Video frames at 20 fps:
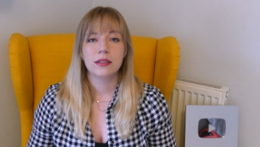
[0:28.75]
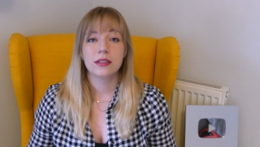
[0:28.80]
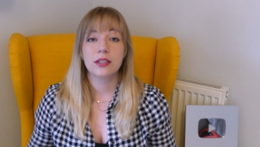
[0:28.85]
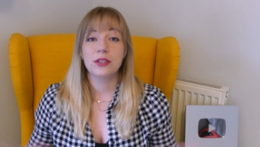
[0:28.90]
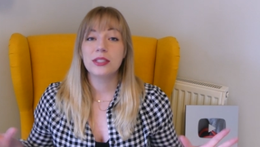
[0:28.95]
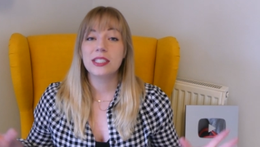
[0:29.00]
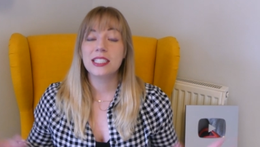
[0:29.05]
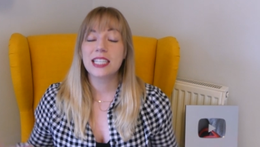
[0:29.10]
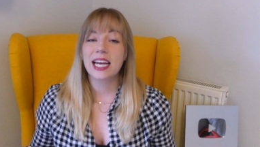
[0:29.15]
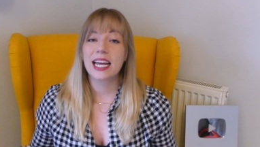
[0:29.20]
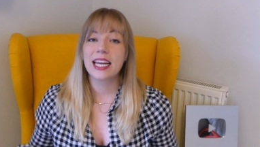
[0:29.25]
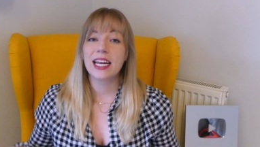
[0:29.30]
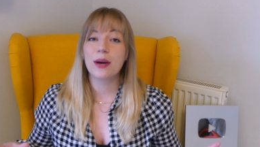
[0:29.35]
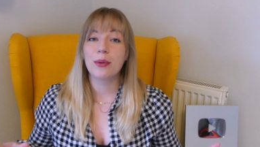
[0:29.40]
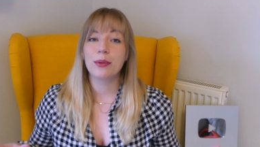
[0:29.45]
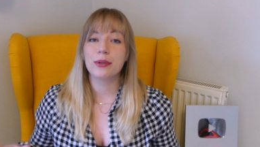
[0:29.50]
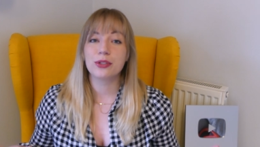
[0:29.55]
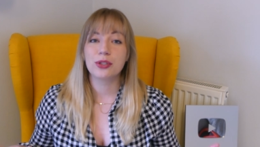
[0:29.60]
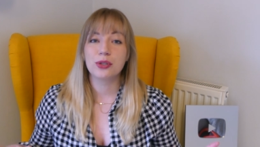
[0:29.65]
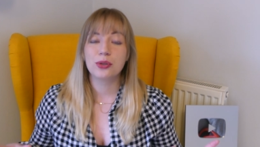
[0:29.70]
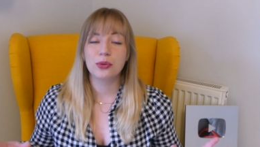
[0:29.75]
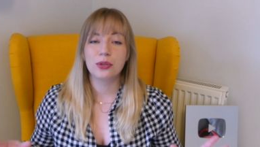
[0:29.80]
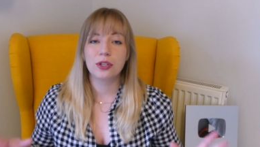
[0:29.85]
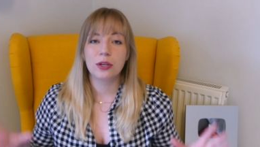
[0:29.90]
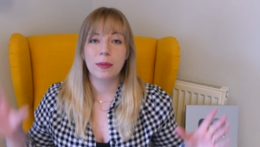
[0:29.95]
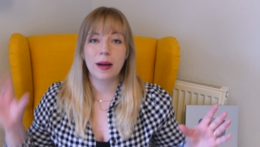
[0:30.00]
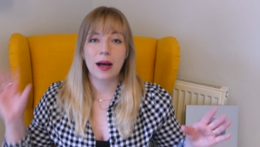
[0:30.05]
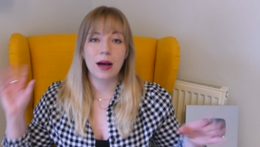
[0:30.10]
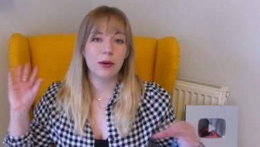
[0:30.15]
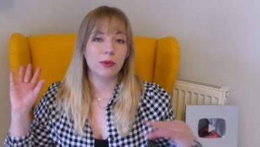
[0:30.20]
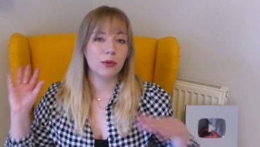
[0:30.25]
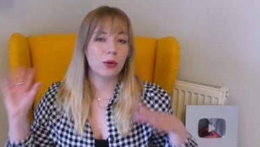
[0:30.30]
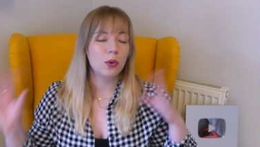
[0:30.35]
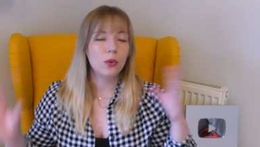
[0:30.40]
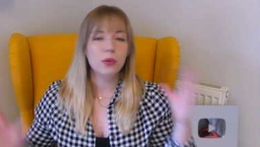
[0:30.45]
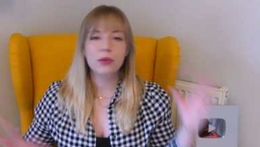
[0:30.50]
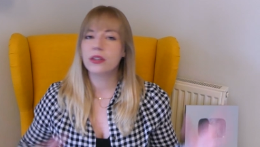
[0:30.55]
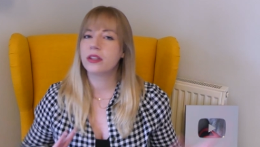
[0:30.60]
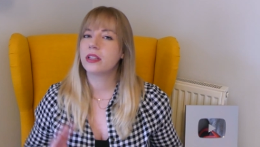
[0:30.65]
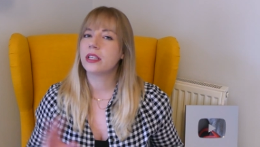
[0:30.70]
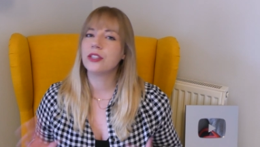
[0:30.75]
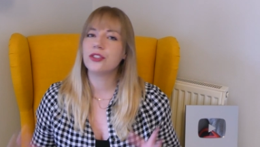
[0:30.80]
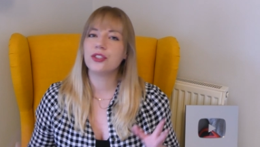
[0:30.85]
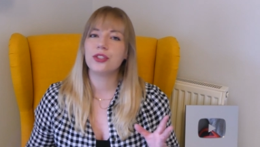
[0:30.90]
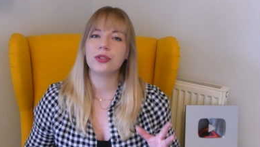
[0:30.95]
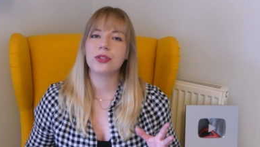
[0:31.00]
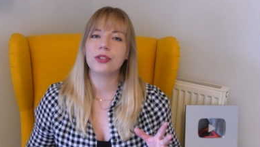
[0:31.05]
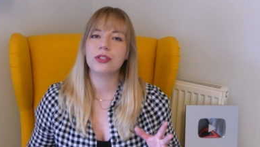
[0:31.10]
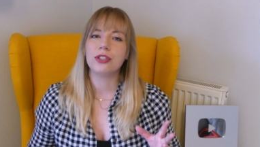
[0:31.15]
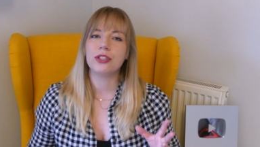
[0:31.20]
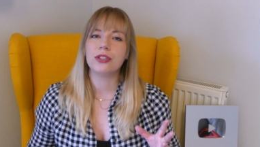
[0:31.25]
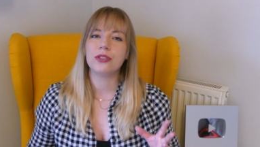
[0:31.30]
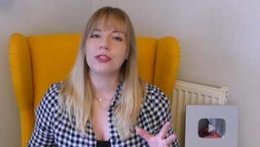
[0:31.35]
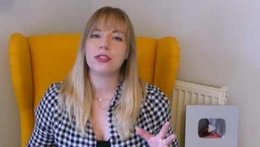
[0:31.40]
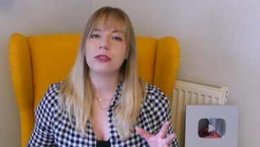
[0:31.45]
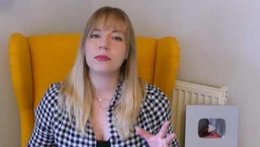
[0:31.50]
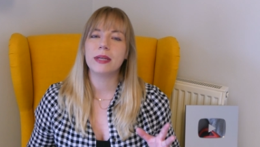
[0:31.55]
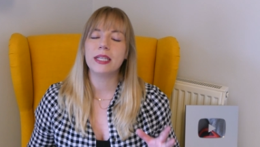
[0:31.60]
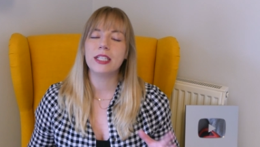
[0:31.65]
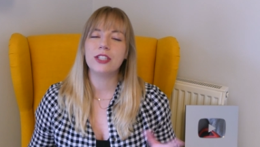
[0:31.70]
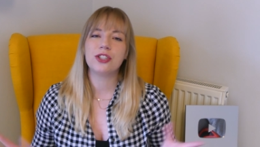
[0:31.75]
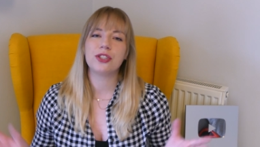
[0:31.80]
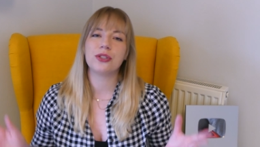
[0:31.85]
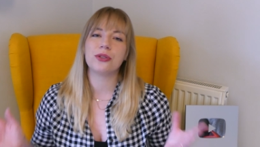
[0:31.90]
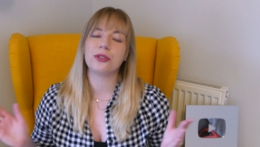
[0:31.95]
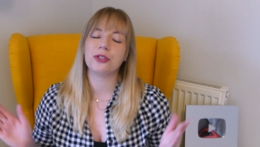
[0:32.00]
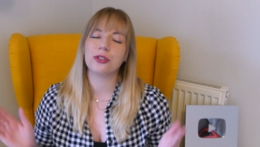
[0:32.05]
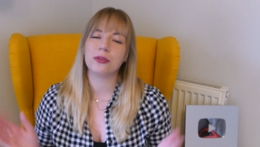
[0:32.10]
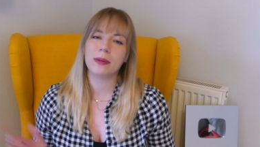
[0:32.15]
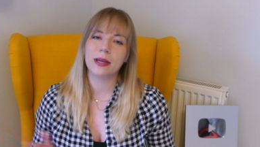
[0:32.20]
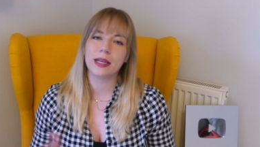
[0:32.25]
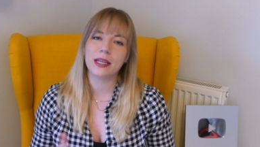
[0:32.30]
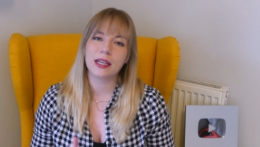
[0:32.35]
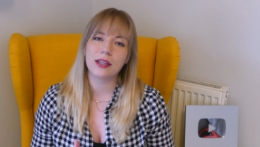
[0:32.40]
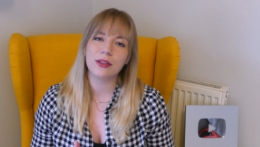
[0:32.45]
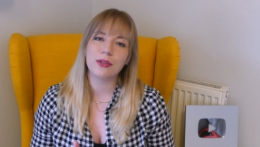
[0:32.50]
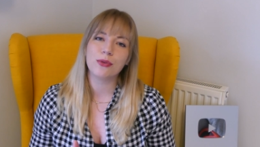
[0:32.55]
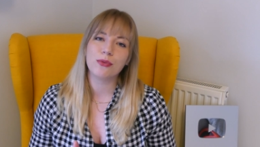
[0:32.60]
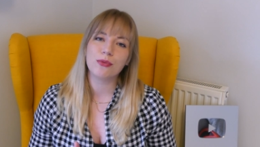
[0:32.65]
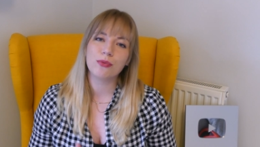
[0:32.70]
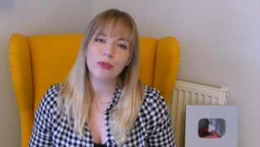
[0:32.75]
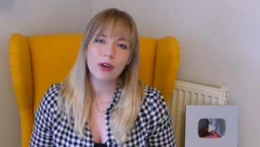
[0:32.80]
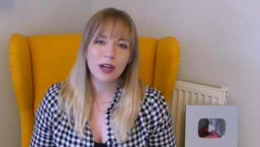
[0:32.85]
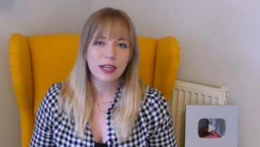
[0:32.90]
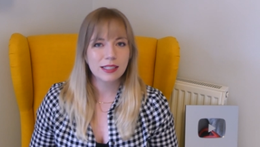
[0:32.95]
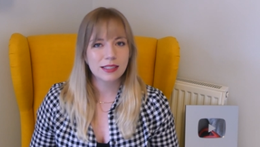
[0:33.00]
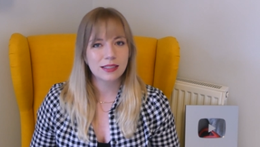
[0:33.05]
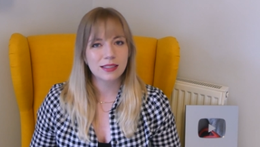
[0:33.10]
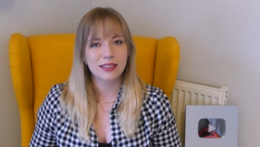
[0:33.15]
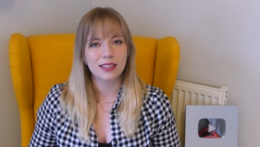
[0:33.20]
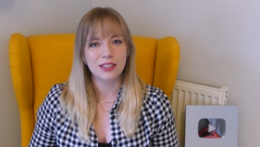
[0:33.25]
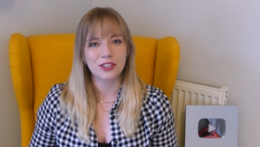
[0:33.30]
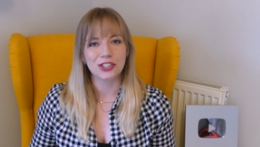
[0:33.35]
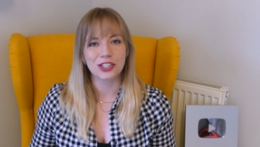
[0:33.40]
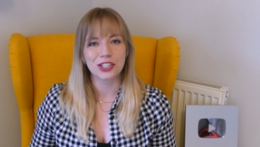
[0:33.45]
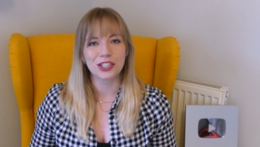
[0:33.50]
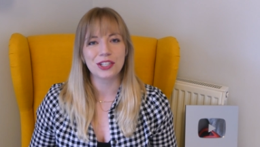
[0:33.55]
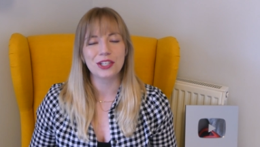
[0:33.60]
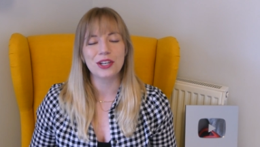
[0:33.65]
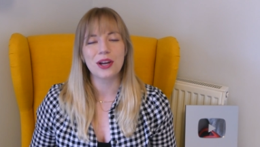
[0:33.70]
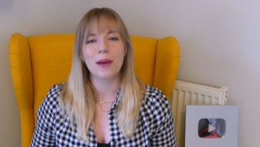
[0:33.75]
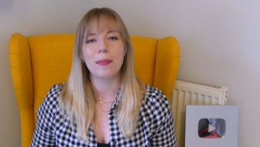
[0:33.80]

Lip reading: So today I want to talk about all the things you can do to make sure you're making the right decision